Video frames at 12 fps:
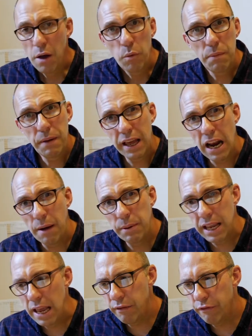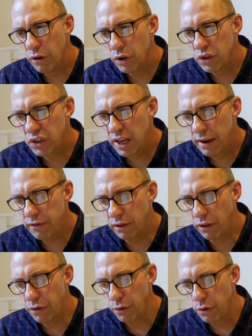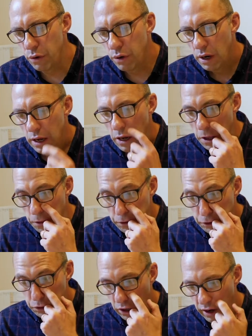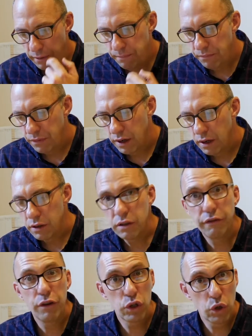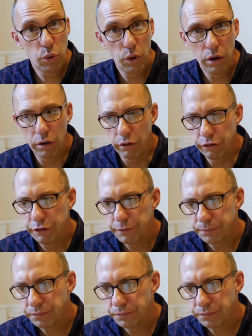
We pick it up again in verse 7 through this time to verse 12.